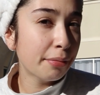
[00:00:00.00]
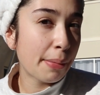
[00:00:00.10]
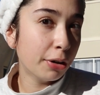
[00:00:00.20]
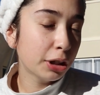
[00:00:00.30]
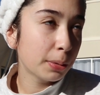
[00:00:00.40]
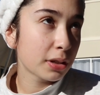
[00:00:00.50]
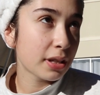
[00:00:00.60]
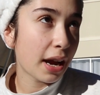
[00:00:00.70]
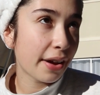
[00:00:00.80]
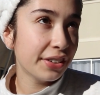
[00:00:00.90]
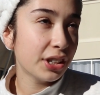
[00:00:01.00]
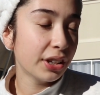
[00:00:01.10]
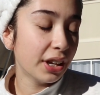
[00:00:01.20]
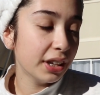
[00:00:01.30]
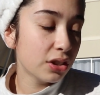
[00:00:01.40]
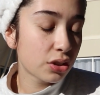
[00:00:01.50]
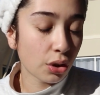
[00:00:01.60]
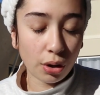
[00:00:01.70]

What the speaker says: my book because I haven't done that in so